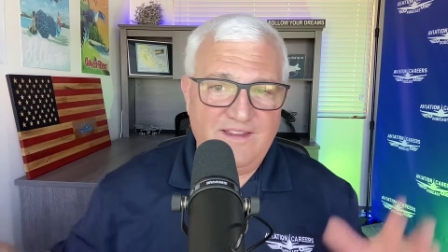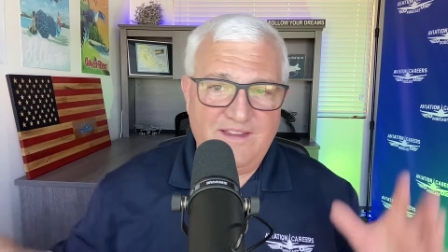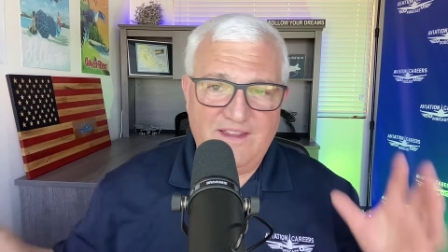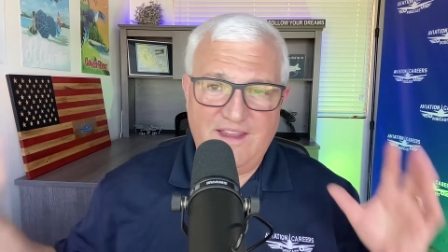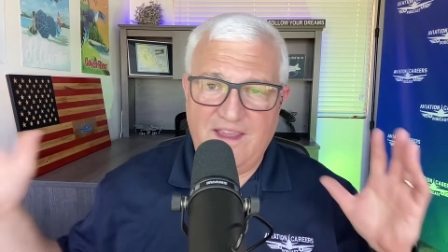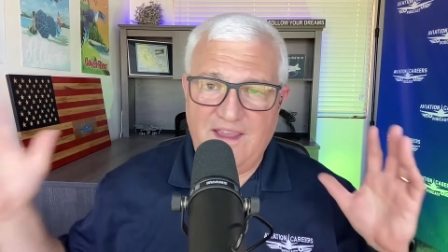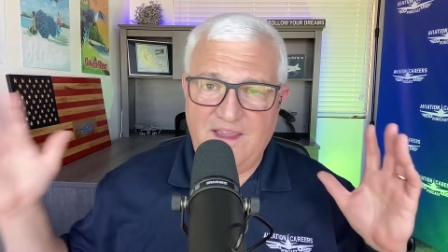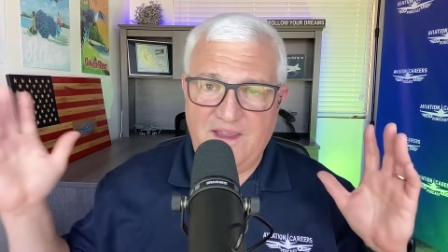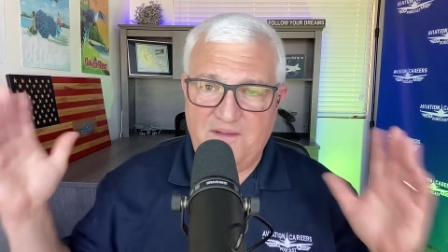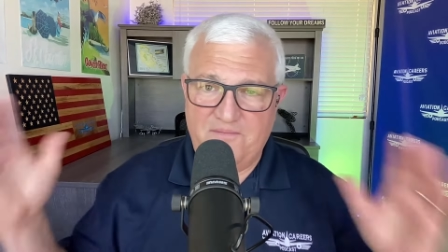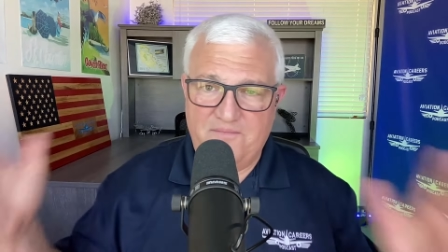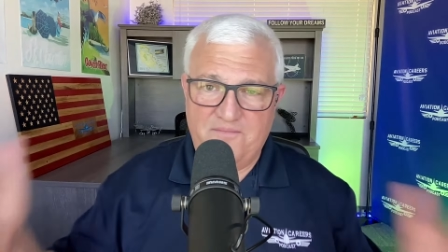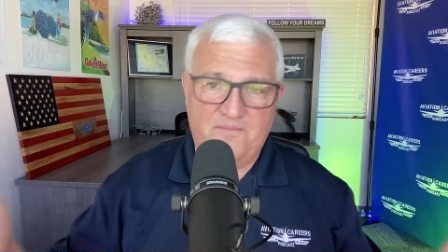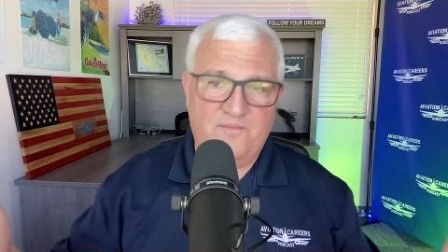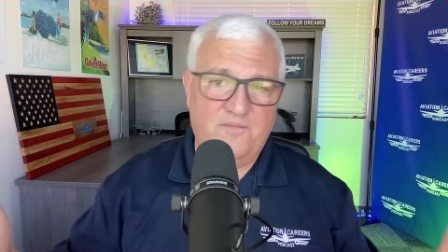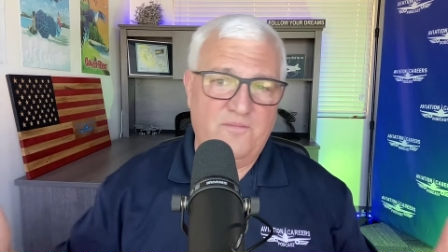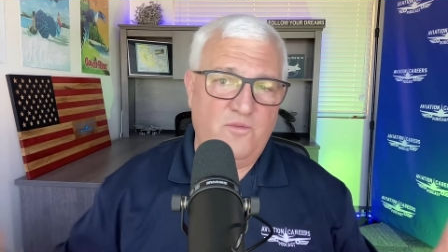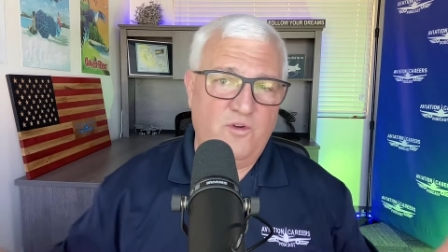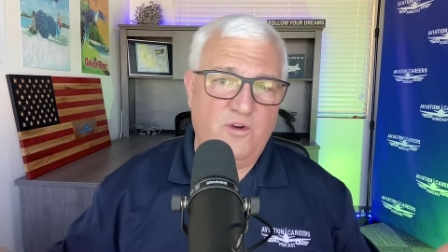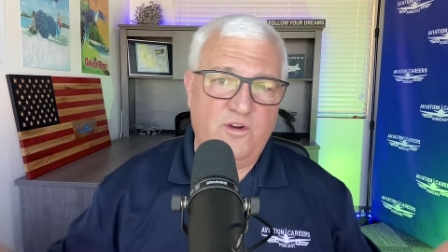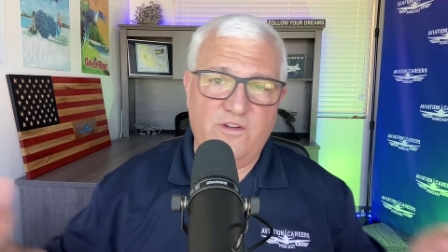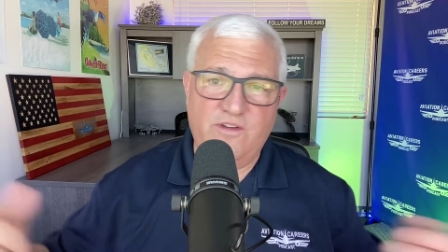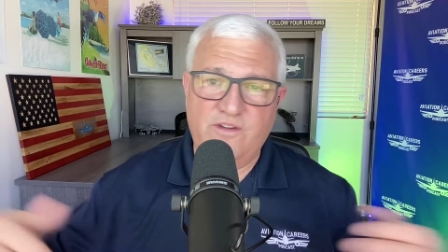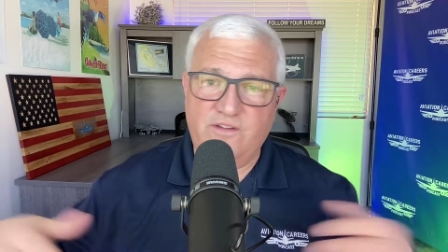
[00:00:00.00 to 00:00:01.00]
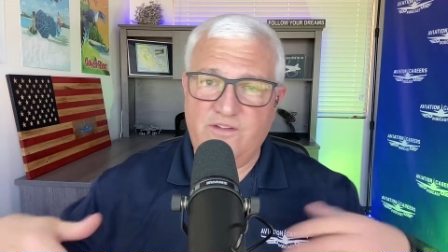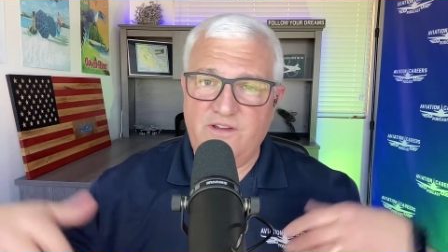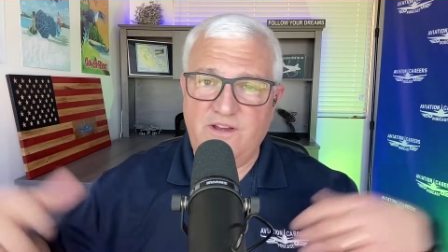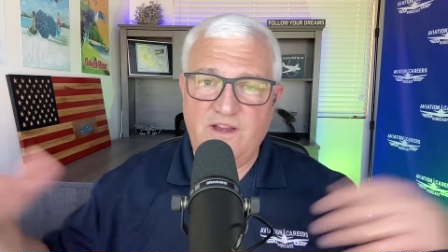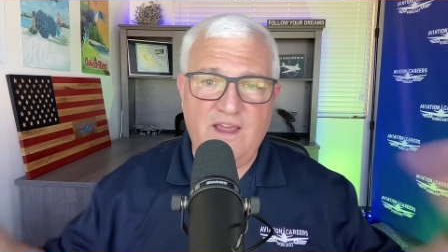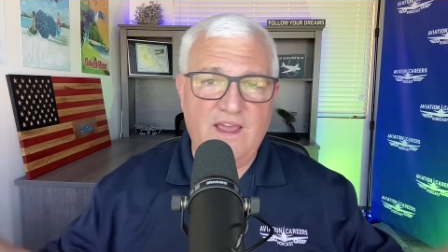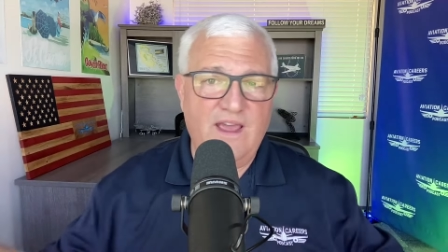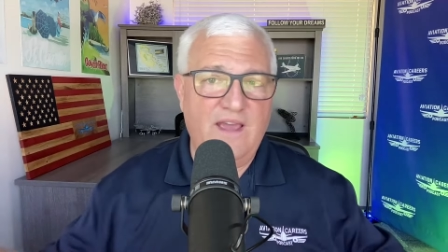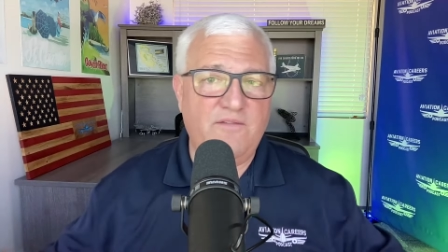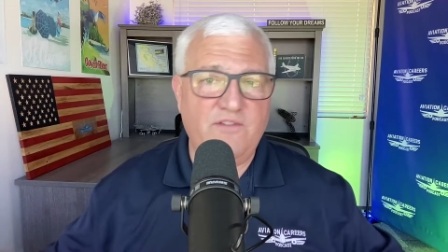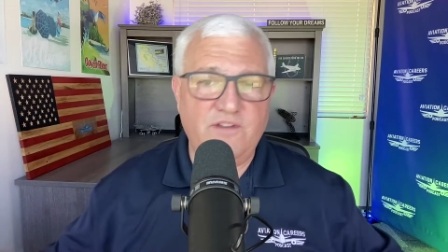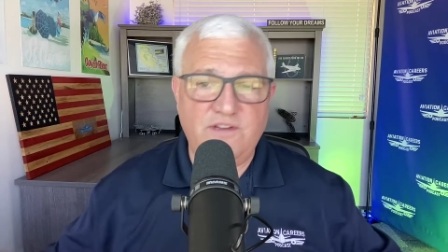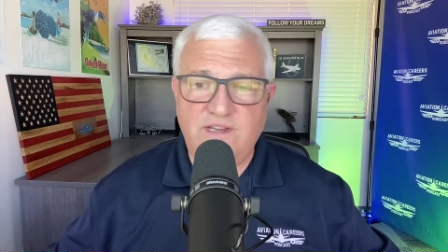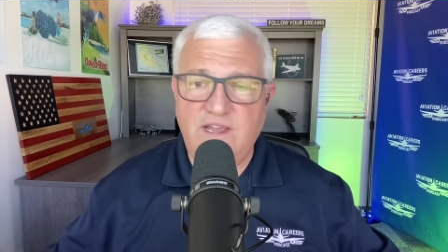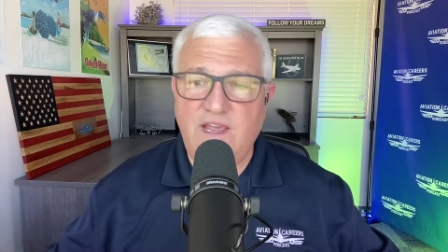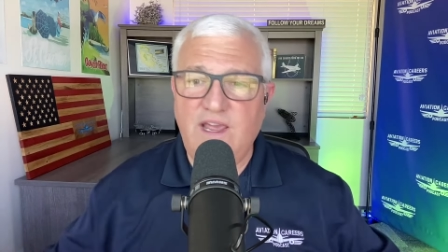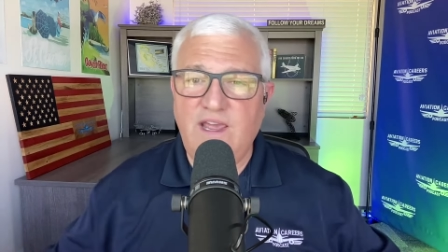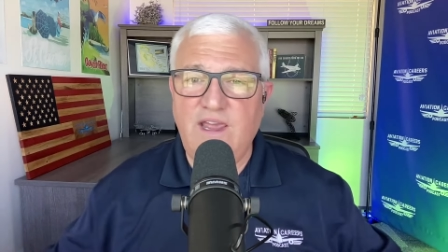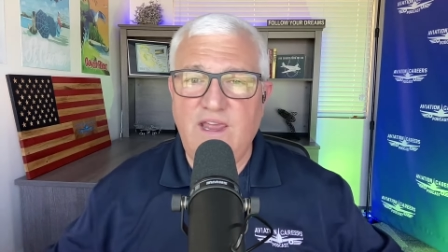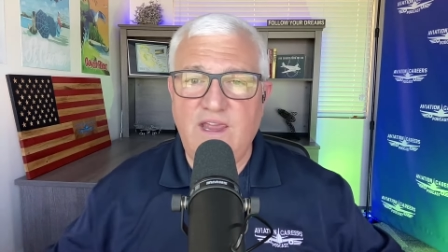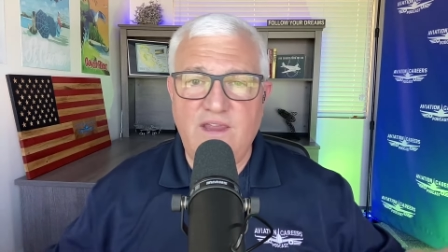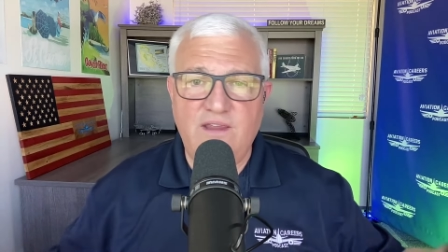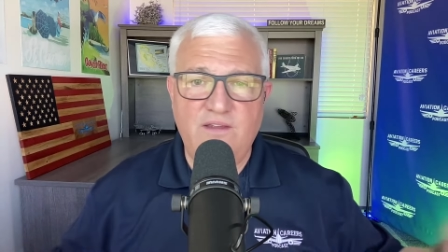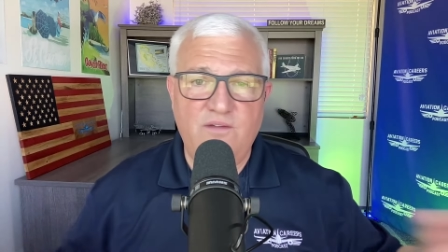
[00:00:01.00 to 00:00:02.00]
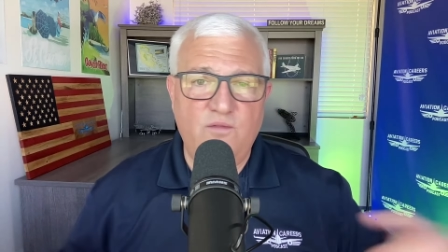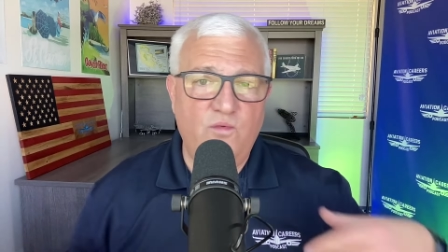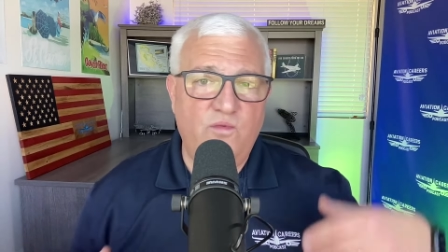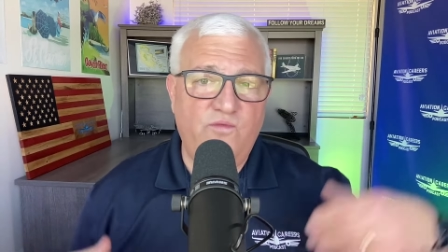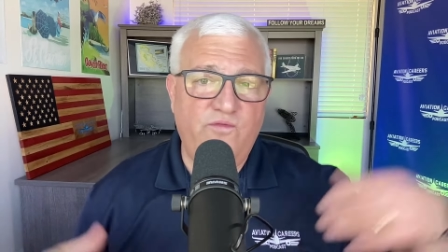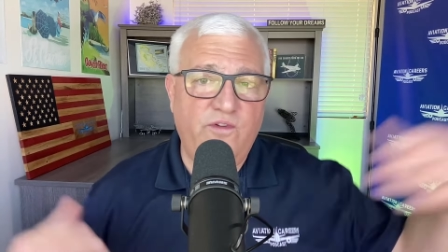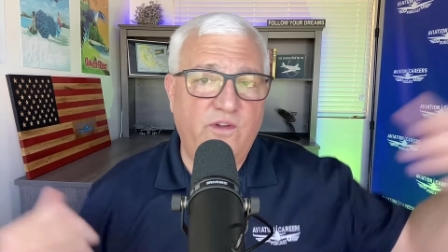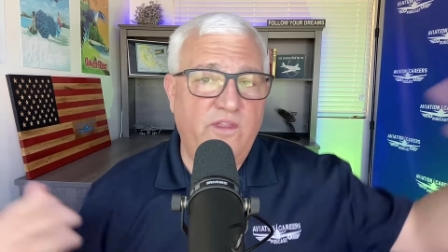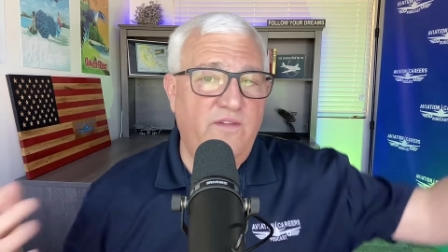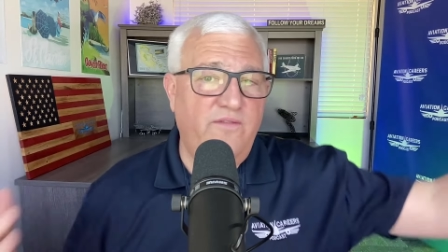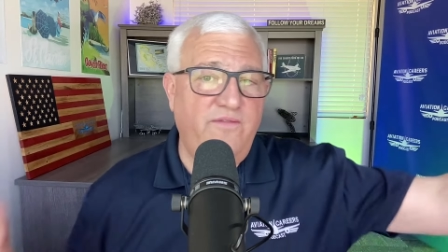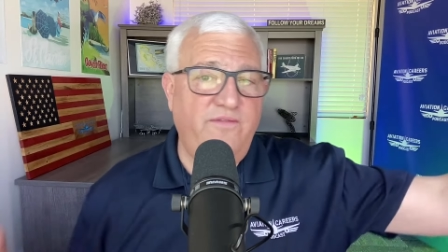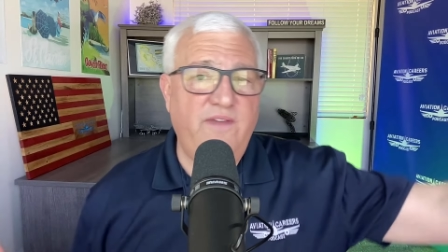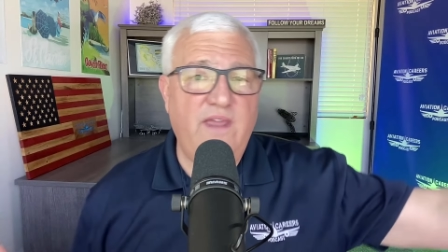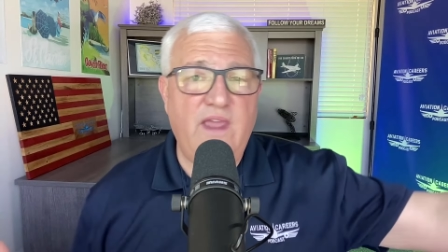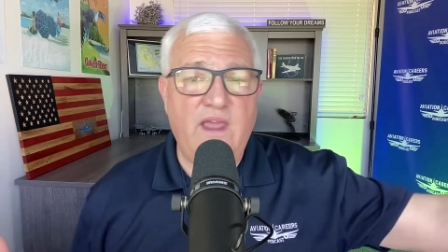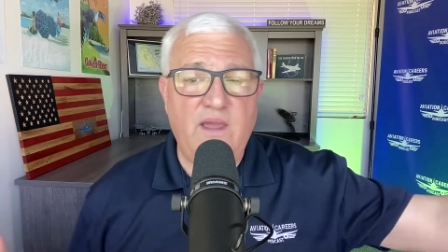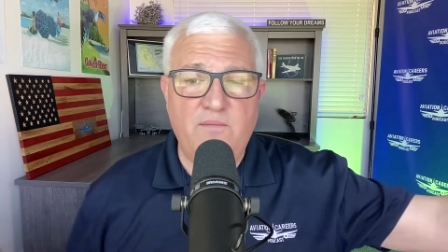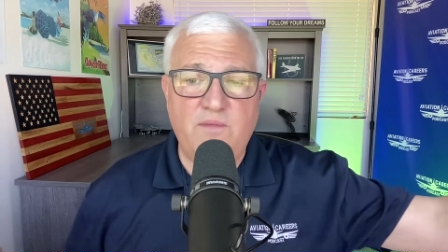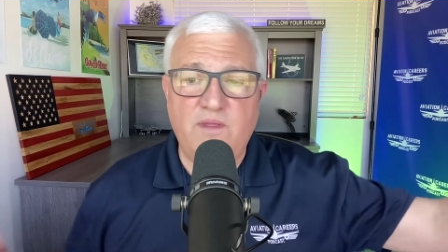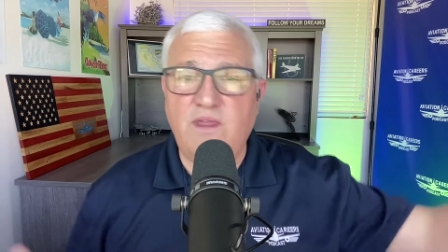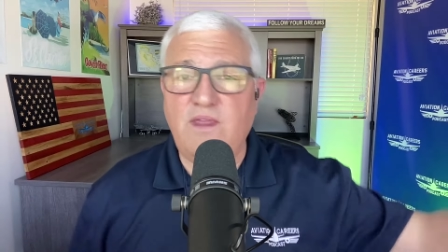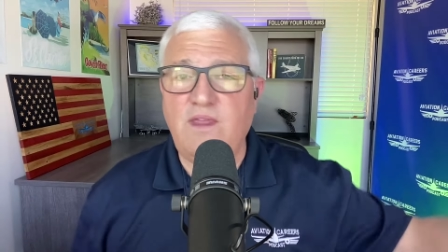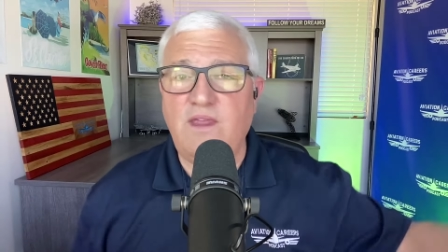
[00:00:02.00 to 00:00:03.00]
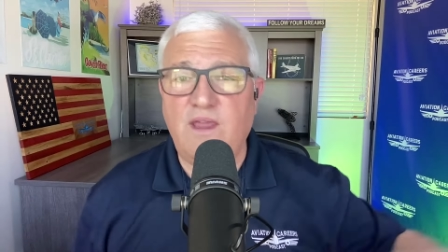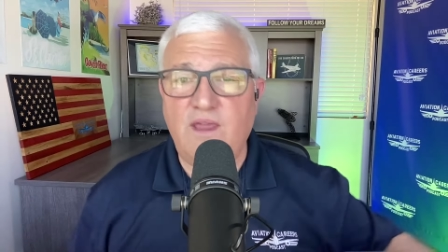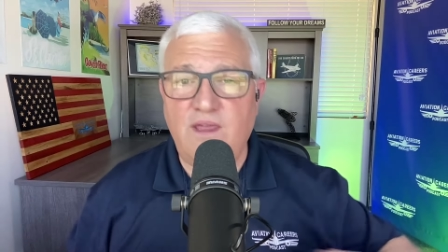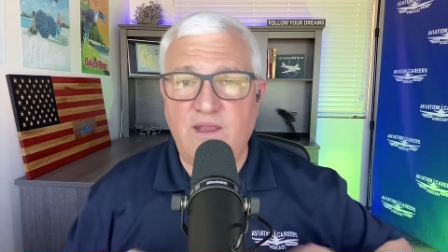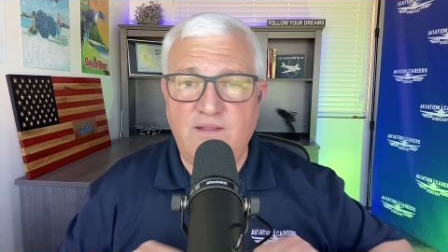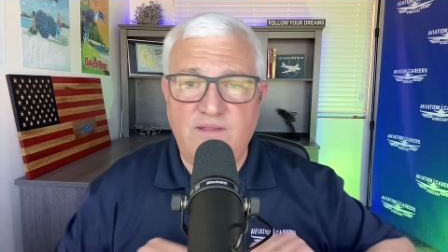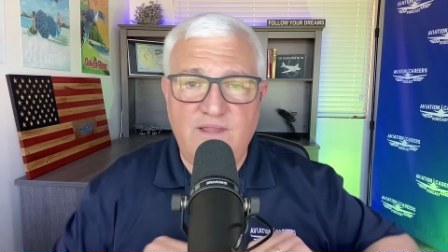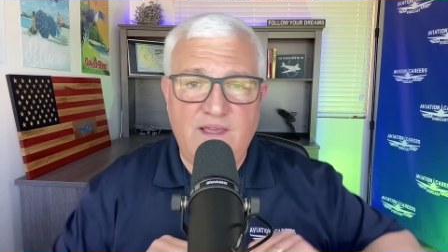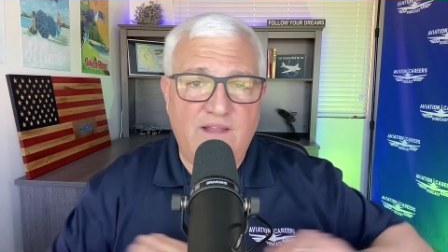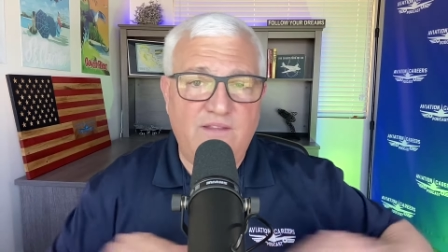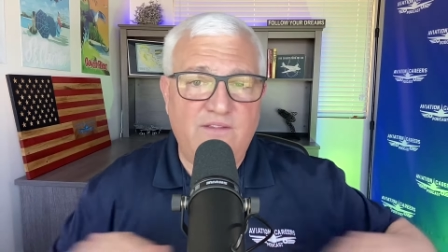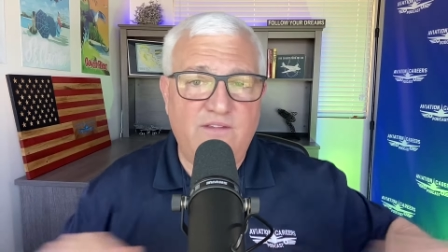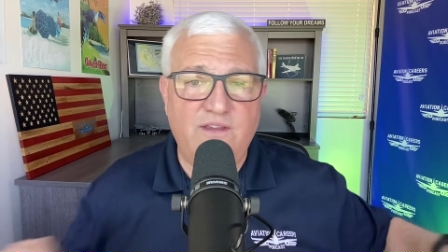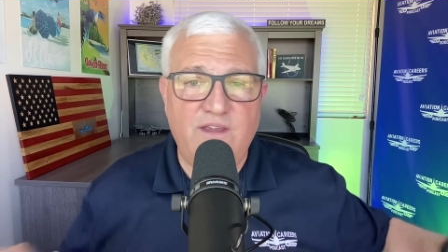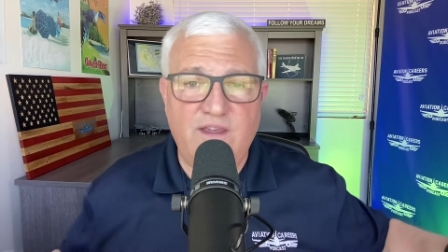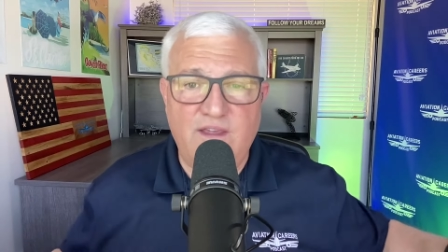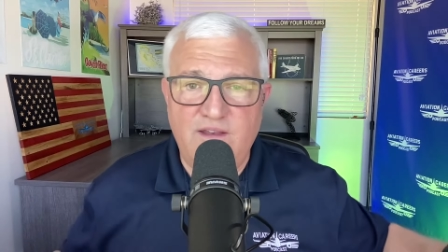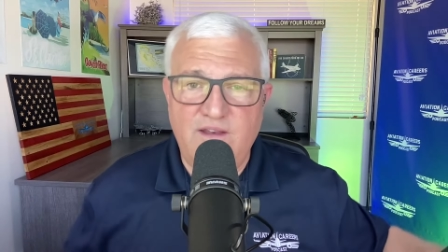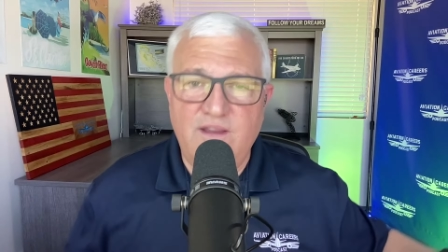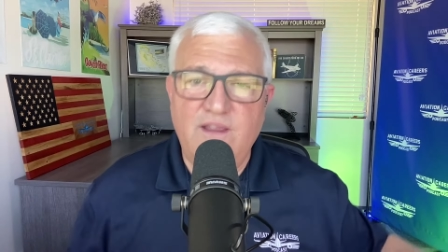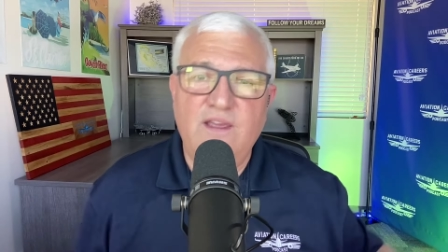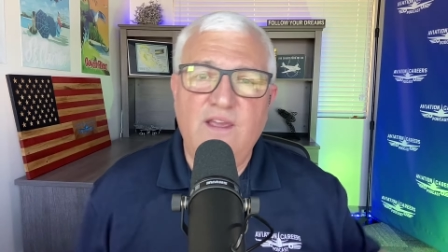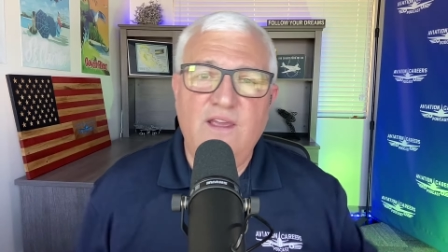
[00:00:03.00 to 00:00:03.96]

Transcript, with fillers: and we're just going to have a day for the family, and that's it.